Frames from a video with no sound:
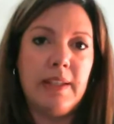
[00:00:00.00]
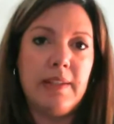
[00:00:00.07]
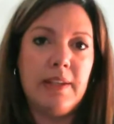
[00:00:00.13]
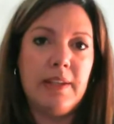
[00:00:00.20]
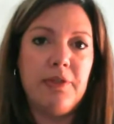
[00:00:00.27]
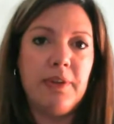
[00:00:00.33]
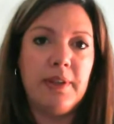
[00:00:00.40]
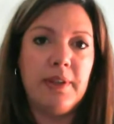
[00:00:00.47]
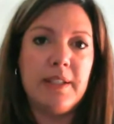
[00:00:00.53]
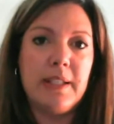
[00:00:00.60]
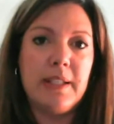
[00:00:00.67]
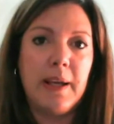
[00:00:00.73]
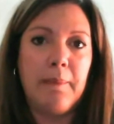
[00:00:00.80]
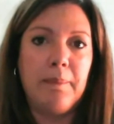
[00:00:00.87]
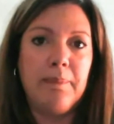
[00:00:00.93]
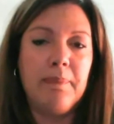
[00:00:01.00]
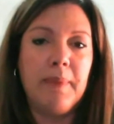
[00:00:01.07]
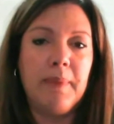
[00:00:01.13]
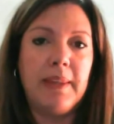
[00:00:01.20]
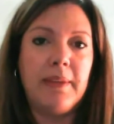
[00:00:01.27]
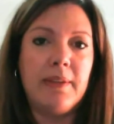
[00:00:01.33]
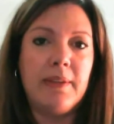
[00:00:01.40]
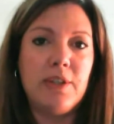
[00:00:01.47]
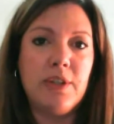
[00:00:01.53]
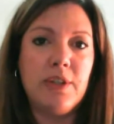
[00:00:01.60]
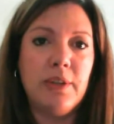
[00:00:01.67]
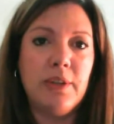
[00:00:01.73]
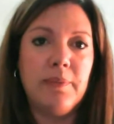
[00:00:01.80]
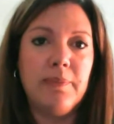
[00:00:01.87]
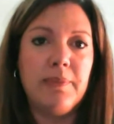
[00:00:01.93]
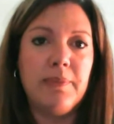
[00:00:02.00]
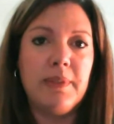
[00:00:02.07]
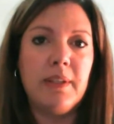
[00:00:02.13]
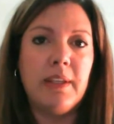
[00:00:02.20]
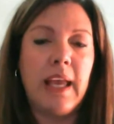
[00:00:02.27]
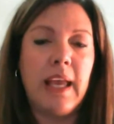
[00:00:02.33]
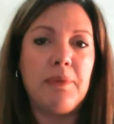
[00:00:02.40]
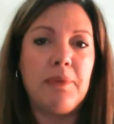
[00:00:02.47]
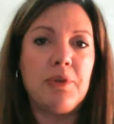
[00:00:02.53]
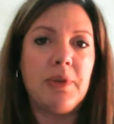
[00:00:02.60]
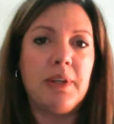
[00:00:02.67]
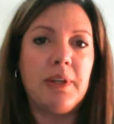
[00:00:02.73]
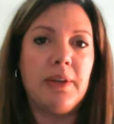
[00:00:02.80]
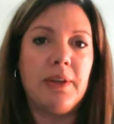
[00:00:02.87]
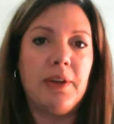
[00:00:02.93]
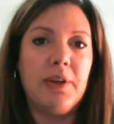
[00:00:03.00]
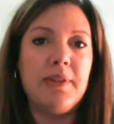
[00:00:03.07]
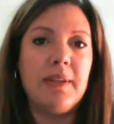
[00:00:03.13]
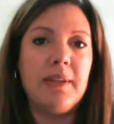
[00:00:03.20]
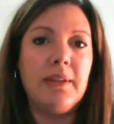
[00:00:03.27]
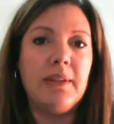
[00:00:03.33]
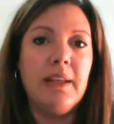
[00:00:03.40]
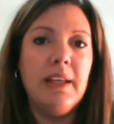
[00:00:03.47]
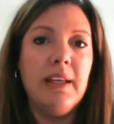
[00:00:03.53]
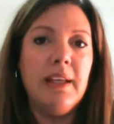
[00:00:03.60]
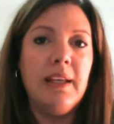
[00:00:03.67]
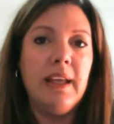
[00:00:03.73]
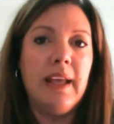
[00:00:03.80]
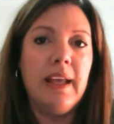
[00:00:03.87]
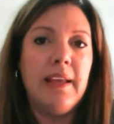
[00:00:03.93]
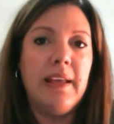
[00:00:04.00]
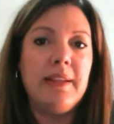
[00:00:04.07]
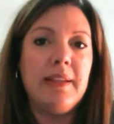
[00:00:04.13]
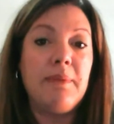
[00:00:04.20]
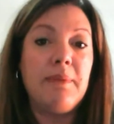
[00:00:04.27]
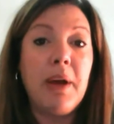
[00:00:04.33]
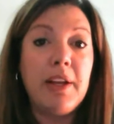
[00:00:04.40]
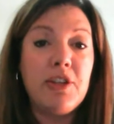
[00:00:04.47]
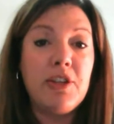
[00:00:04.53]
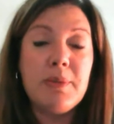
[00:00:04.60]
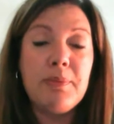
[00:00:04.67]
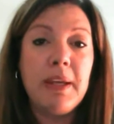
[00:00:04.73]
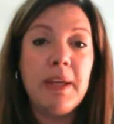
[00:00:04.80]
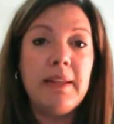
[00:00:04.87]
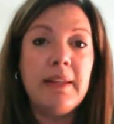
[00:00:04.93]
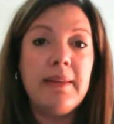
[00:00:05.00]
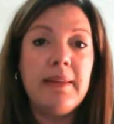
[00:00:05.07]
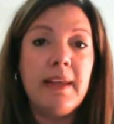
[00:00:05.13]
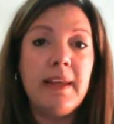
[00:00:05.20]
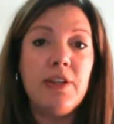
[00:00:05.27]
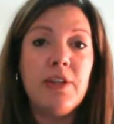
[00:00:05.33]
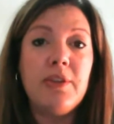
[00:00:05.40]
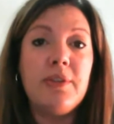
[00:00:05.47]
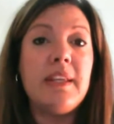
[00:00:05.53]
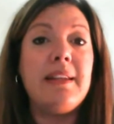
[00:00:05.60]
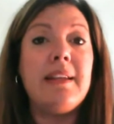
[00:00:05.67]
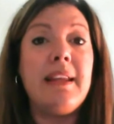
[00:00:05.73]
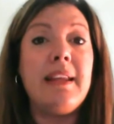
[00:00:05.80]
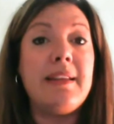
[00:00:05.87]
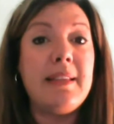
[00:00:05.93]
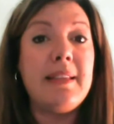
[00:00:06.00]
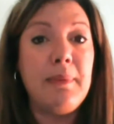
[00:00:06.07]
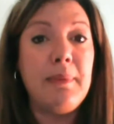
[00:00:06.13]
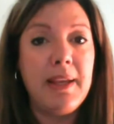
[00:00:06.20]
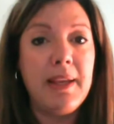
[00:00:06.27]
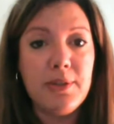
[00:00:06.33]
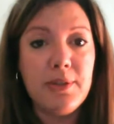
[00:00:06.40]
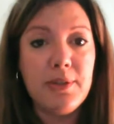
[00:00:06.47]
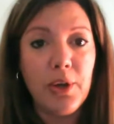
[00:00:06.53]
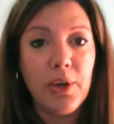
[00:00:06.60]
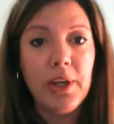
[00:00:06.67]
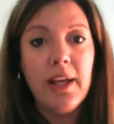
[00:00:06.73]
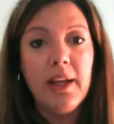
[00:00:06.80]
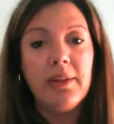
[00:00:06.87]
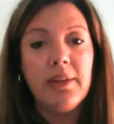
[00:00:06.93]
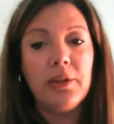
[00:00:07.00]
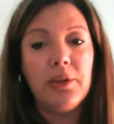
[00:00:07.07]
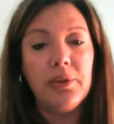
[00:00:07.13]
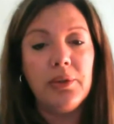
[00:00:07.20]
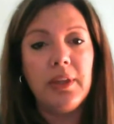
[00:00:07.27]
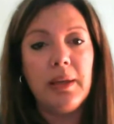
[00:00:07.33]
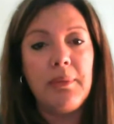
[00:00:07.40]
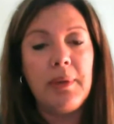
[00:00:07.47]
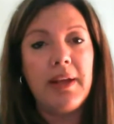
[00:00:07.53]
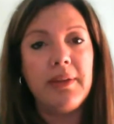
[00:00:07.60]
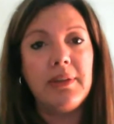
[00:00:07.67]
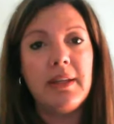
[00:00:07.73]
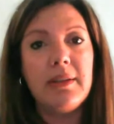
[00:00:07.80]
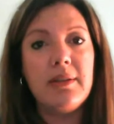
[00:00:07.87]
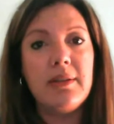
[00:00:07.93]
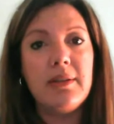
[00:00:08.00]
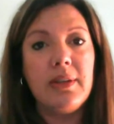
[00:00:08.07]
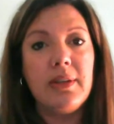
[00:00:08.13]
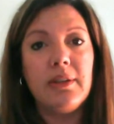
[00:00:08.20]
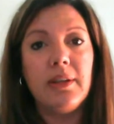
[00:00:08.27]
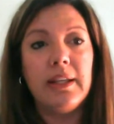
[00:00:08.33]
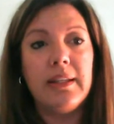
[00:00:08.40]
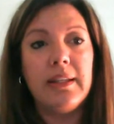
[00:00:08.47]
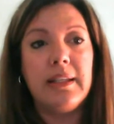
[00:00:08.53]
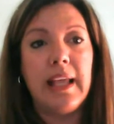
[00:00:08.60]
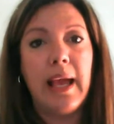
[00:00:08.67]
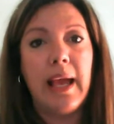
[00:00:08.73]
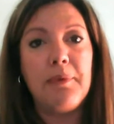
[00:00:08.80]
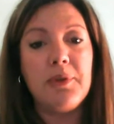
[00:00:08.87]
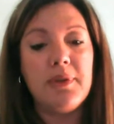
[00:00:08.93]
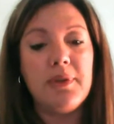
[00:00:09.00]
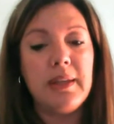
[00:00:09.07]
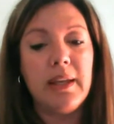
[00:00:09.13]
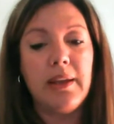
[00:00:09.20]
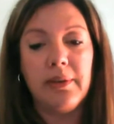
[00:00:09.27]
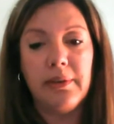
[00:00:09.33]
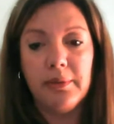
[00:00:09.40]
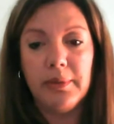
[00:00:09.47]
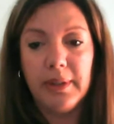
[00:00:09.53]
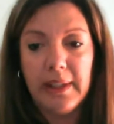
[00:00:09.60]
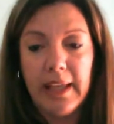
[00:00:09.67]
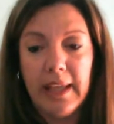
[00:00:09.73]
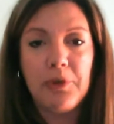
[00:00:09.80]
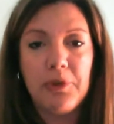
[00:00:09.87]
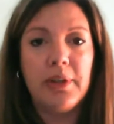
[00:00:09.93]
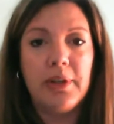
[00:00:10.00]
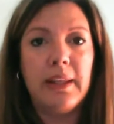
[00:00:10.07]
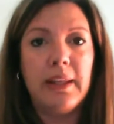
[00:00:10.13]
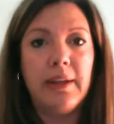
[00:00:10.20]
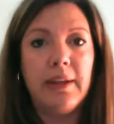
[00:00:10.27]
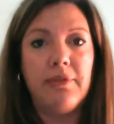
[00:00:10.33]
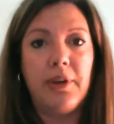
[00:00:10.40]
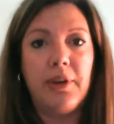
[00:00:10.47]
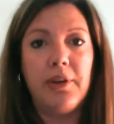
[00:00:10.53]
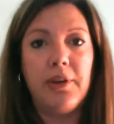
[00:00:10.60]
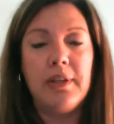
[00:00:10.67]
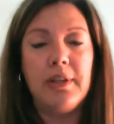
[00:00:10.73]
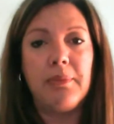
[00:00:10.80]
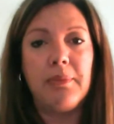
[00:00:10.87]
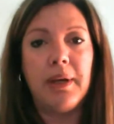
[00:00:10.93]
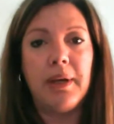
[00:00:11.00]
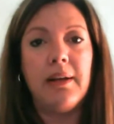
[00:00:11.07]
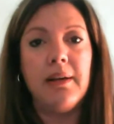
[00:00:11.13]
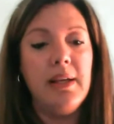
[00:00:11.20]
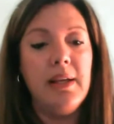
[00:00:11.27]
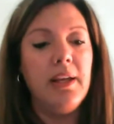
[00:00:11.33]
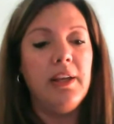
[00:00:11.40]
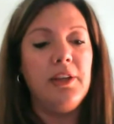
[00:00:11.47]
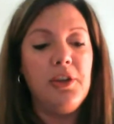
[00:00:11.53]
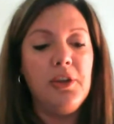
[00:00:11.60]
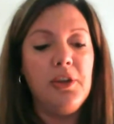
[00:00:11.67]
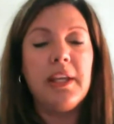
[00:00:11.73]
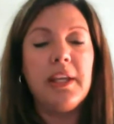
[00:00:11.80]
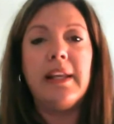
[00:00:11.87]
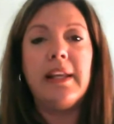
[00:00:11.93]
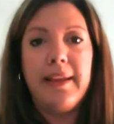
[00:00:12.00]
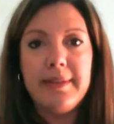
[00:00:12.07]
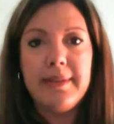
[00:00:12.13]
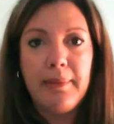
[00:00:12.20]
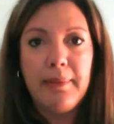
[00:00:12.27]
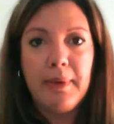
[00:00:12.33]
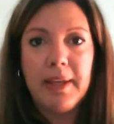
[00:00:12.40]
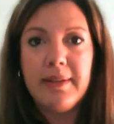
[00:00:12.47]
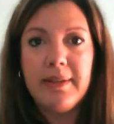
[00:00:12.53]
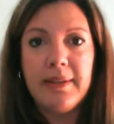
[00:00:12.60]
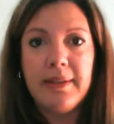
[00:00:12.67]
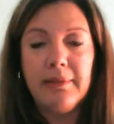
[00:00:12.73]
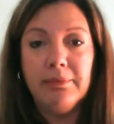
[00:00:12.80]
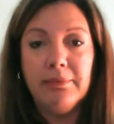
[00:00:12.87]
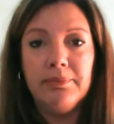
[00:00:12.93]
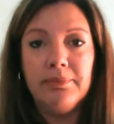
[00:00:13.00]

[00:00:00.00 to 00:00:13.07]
different methods to capturing those, and it might just mean that you send an SMS. So the good thing about this is that it captures with capturing their phone number, you can SMS them